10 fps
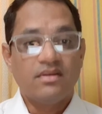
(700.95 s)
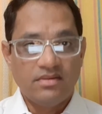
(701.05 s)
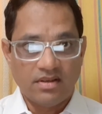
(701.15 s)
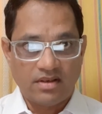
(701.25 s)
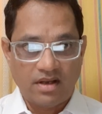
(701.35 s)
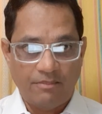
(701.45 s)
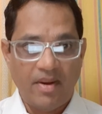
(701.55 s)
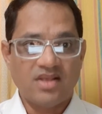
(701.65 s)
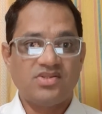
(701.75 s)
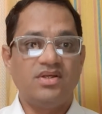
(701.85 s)
the
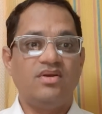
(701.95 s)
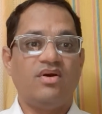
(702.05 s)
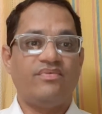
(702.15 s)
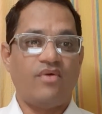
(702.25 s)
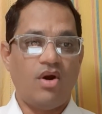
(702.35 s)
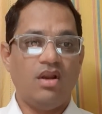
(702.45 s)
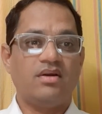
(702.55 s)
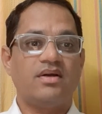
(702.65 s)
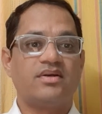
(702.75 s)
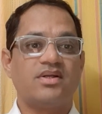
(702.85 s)
capacity of all
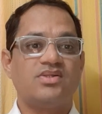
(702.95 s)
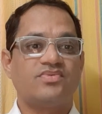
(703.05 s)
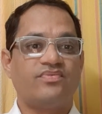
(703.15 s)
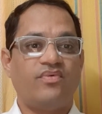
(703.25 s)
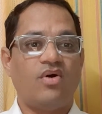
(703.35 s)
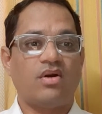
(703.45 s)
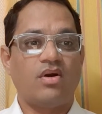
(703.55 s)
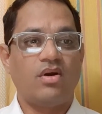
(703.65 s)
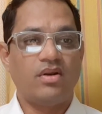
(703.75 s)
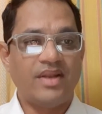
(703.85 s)
countries for
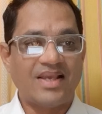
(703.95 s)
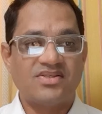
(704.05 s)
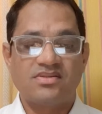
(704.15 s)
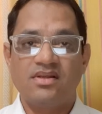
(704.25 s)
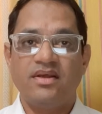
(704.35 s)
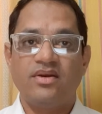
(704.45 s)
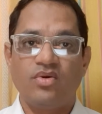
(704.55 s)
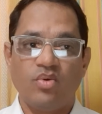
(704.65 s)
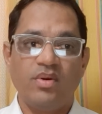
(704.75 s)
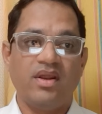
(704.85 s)
national and
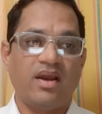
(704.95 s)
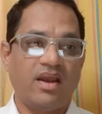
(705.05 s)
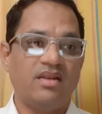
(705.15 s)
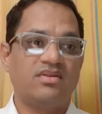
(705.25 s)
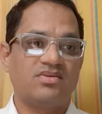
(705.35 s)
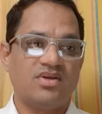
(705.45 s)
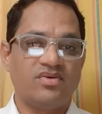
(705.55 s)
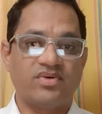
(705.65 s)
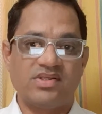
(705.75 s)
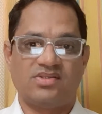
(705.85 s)
global health
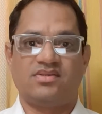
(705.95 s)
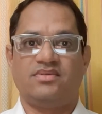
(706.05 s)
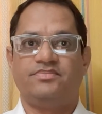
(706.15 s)
risk.